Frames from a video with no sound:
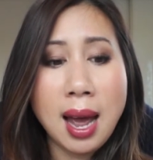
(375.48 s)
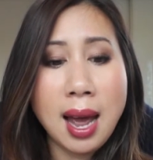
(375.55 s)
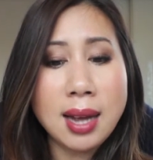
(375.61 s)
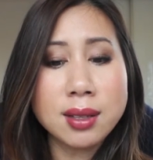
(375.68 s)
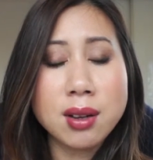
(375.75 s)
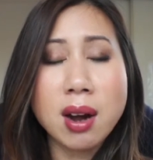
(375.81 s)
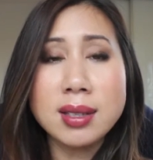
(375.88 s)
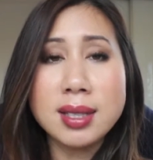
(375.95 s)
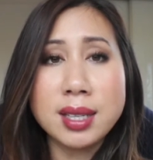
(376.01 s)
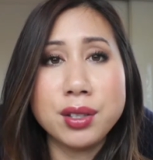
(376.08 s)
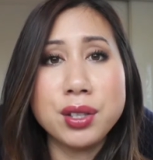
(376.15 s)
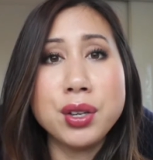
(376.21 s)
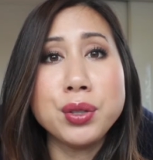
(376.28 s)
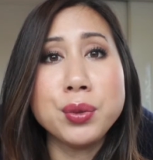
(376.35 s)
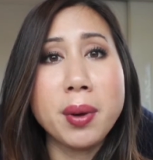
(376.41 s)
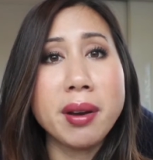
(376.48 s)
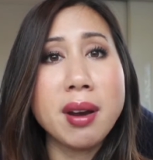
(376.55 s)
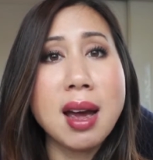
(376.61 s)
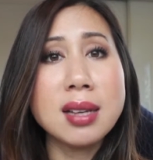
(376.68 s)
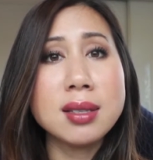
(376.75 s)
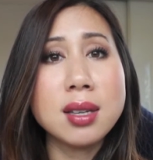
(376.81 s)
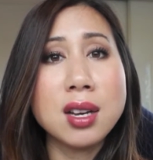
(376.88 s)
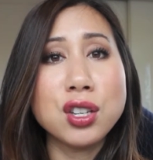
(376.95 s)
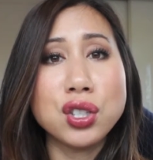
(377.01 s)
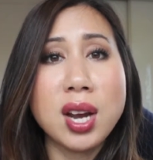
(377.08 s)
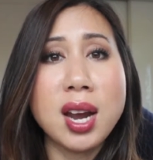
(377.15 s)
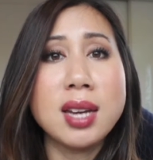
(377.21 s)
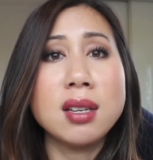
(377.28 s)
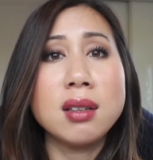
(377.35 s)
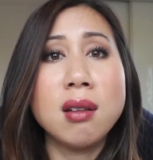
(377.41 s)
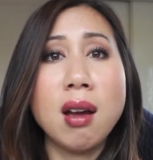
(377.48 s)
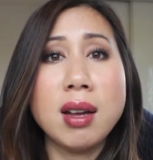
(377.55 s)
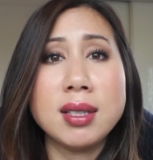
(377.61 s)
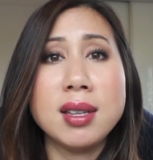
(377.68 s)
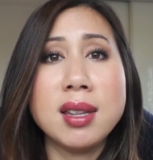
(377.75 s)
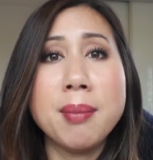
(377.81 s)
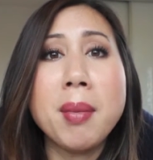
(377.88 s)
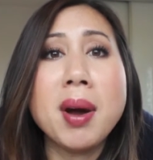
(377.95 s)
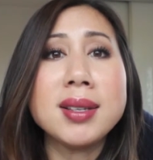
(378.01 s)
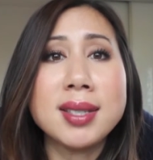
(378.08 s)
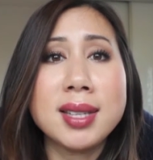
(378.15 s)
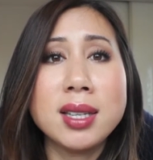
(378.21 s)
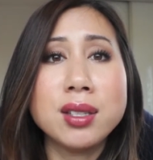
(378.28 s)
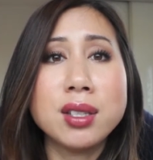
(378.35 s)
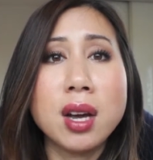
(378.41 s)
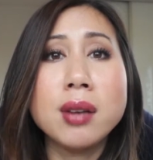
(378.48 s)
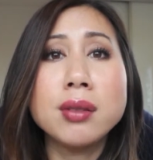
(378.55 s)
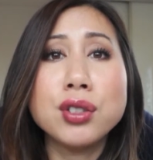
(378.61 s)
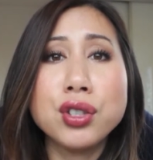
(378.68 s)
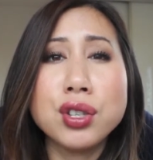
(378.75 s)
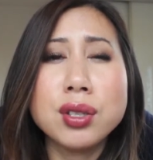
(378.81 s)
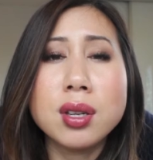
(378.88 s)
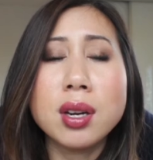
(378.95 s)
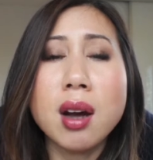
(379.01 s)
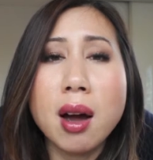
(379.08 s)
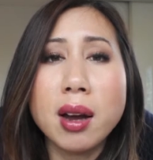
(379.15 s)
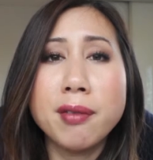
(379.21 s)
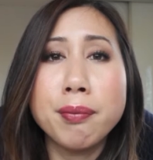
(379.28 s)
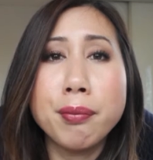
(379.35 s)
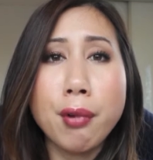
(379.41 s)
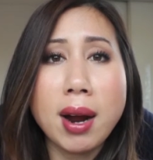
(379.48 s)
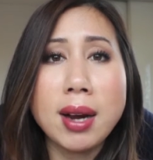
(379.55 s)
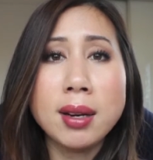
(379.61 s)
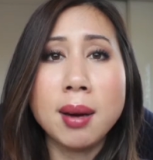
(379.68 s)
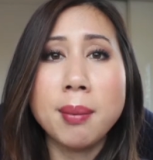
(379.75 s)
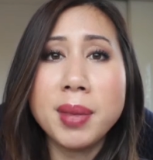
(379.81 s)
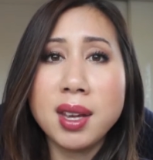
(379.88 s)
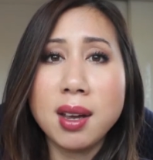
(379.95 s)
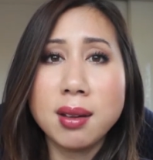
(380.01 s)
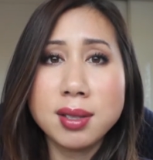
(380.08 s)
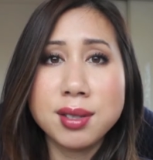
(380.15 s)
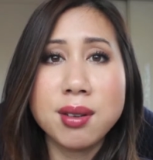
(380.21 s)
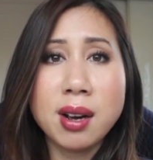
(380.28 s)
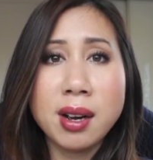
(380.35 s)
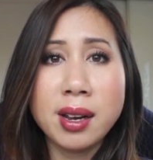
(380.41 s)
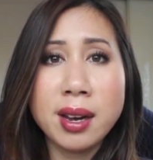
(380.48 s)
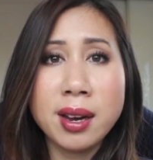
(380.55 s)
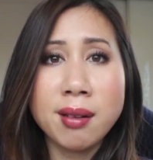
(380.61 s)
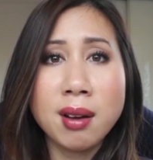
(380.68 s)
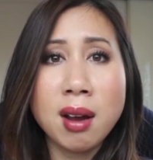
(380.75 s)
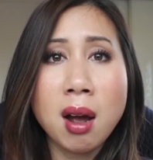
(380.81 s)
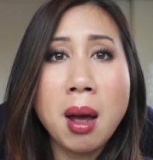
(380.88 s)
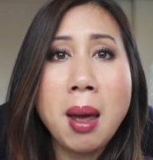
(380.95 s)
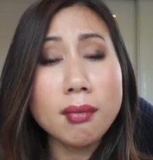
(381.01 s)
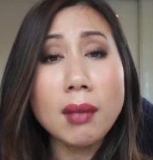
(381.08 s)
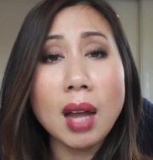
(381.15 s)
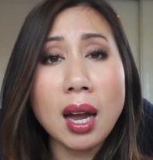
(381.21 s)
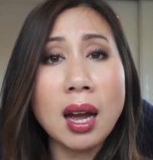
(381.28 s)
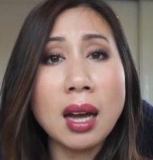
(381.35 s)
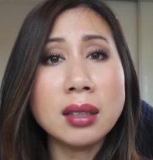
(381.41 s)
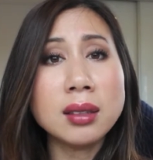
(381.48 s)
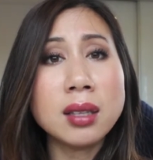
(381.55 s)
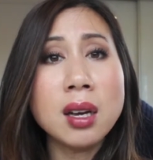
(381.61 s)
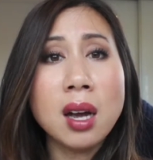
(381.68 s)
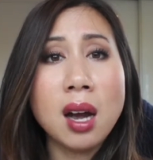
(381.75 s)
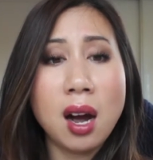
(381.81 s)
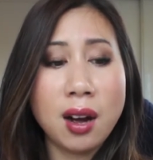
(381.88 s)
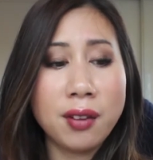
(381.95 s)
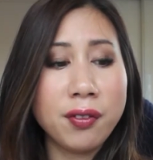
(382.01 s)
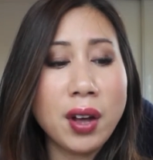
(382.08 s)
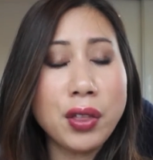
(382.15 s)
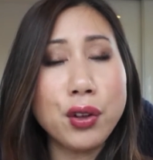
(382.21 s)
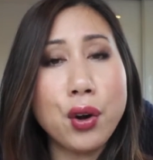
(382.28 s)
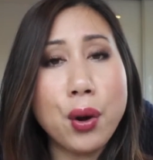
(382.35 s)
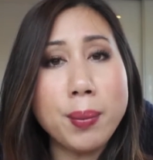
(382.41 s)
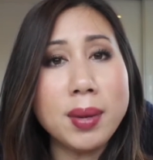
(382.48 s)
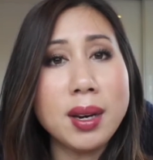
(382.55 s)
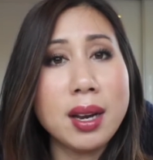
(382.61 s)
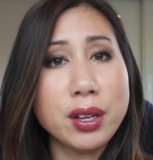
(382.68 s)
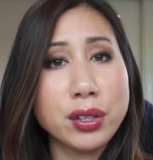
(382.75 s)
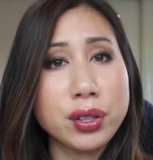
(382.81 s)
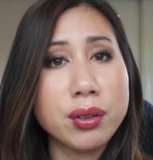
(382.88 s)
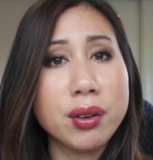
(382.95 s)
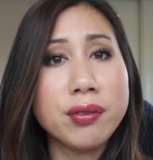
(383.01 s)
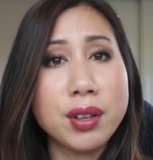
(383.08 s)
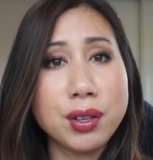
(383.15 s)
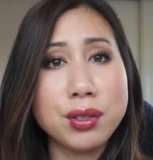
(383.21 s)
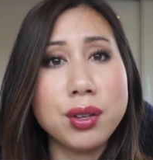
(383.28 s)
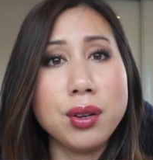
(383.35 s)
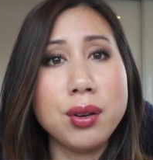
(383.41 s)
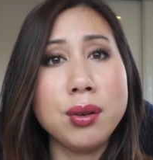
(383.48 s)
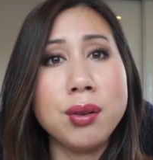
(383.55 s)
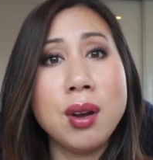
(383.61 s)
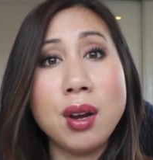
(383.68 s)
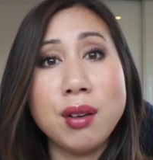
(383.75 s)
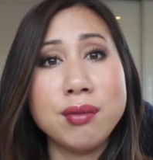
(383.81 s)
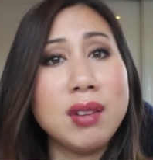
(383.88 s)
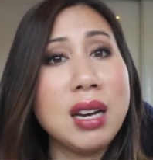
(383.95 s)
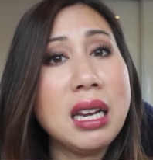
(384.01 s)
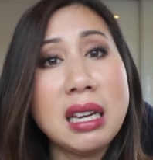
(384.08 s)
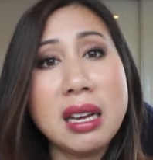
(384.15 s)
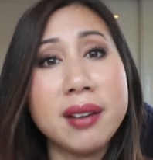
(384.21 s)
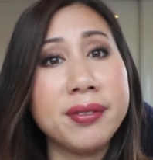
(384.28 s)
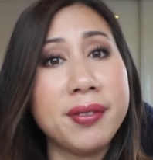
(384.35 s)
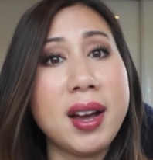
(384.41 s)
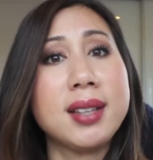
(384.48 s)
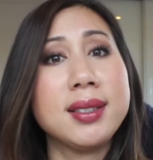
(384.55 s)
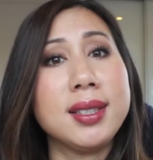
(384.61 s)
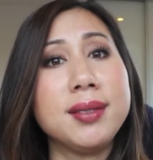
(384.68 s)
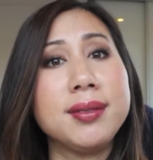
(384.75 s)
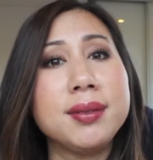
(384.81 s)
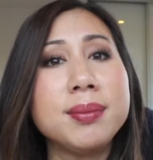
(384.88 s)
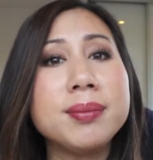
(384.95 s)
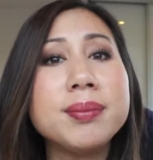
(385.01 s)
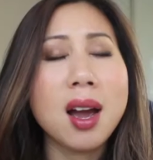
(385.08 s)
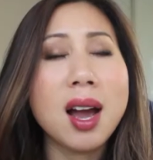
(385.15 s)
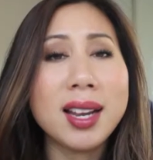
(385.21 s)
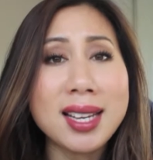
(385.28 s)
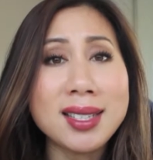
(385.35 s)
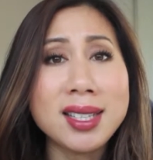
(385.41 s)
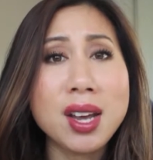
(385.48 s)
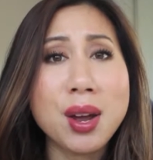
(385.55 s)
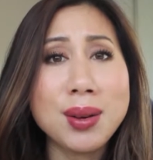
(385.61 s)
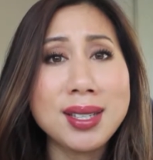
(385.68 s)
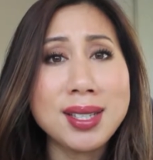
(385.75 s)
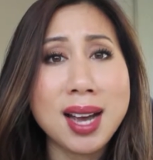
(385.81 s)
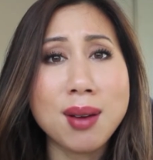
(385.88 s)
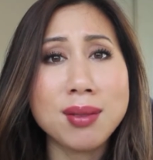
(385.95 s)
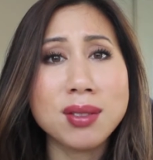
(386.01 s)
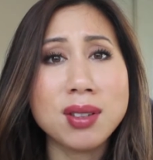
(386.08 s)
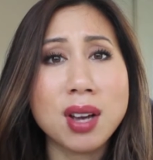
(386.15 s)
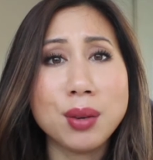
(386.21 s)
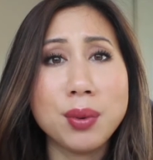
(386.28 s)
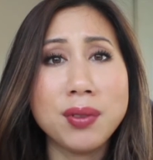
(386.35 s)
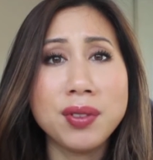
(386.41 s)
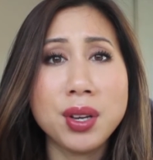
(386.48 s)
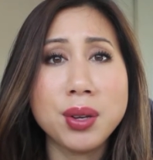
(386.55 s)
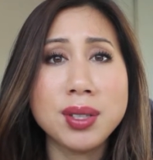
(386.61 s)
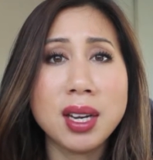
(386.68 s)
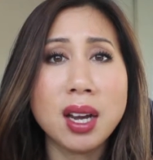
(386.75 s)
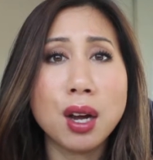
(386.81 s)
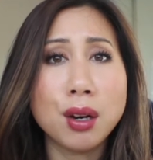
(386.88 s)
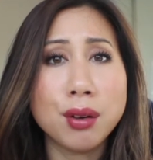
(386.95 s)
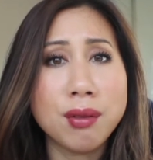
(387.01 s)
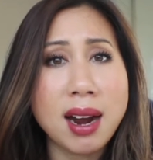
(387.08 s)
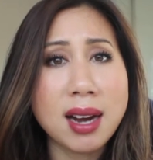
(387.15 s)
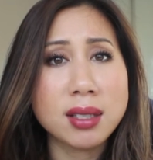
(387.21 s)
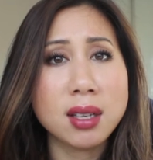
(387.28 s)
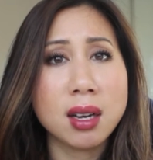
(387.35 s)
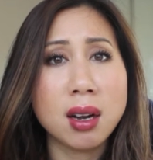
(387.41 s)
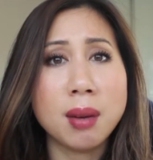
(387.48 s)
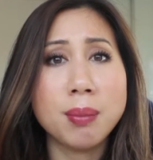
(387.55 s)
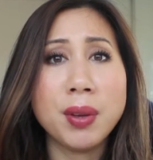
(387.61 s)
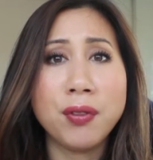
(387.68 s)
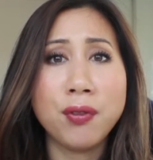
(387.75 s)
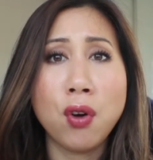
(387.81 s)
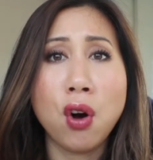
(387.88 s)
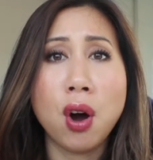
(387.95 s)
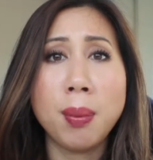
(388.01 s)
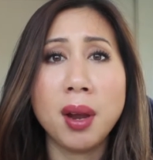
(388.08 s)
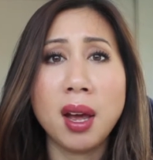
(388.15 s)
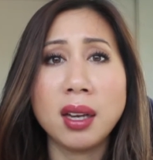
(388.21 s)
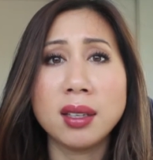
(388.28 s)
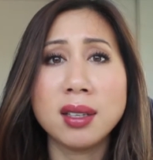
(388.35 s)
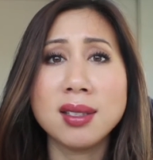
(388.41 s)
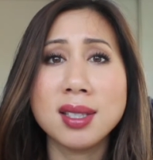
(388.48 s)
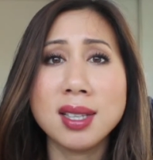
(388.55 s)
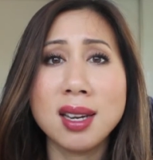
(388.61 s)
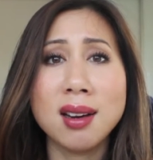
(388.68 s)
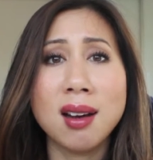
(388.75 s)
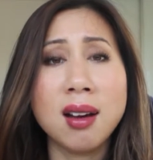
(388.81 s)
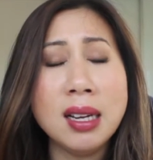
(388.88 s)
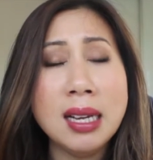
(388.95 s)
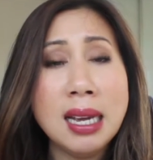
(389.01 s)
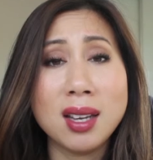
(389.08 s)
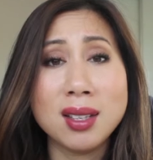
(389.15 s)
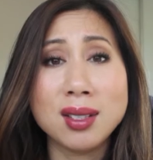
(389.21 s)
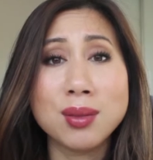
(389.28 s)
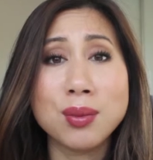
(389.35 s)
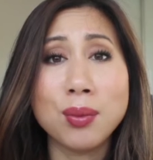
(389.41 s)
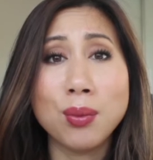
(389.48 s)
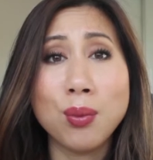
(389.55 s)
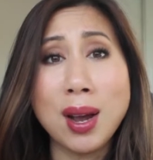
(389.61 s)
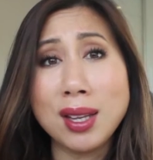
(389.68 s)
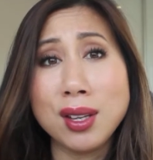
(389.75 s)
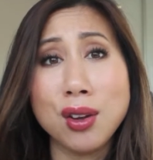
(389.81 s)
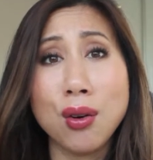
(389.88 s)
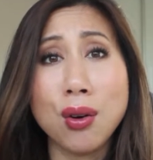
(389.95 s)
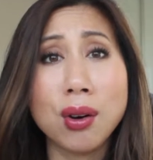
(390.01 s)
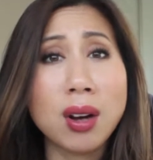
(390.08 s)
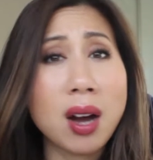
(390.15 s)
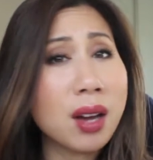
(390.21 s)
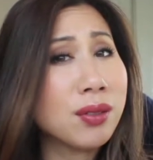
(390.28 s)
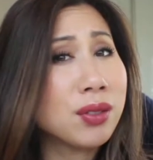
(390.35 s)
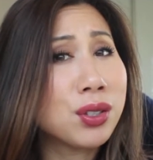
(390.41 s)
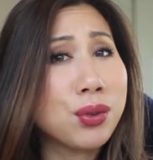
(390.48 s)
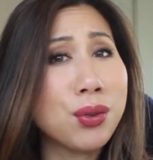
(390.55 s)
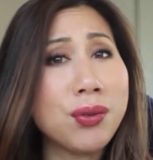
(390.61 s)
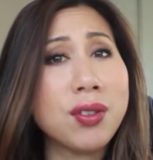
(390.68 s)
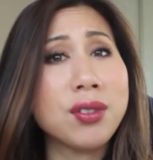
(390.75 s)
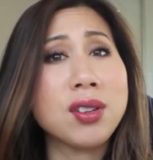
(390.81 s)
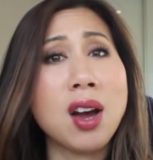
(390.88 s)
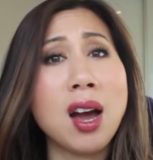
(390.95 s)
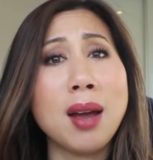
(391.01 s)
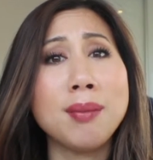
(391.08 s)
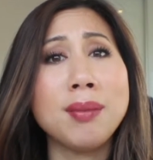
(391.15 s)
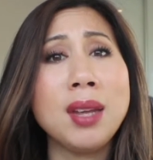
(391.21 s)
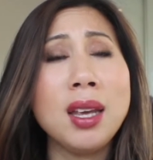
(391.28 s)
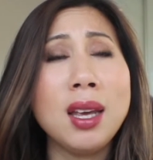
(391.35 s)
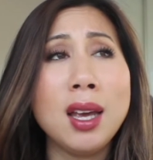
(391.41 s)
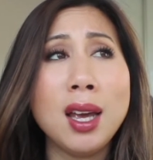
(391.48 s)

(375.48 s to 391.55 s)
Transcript: and I tend to use one that's a shade lighter than my skin tones, just to kind of brighten up the under eye area, and I find the combination of the two really effective. I guess the only downside with using a corrector before applying concealer is when you're kind of short for time.